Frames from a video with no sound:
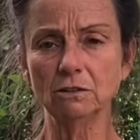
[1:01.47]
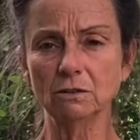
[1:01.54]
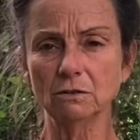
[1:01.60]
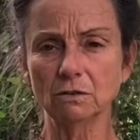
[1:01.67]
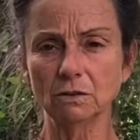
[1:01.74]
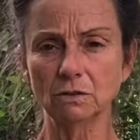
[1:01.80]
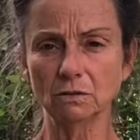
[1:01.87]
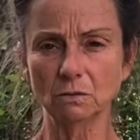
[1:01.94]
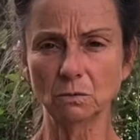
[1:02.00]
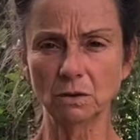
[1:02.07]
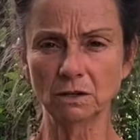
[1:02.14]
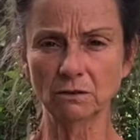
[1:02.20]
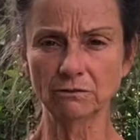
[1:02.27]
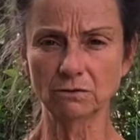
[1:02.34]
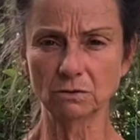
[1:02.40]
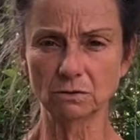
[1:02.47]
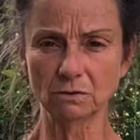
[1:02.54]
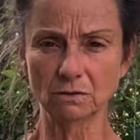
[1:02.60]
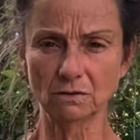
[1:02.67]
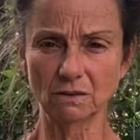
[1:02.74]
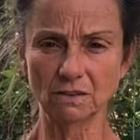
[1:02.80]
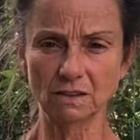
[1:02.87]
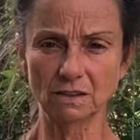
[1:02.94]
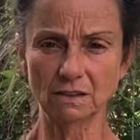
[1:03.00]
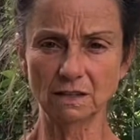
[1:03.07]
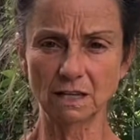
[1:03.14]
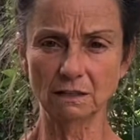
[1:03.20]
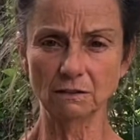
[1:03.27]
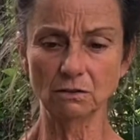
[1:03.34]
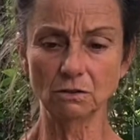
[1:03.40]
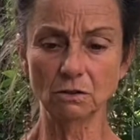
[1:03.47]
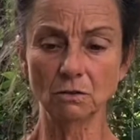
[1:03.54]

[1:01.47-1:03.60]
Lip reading: It's a wonderful thing to do.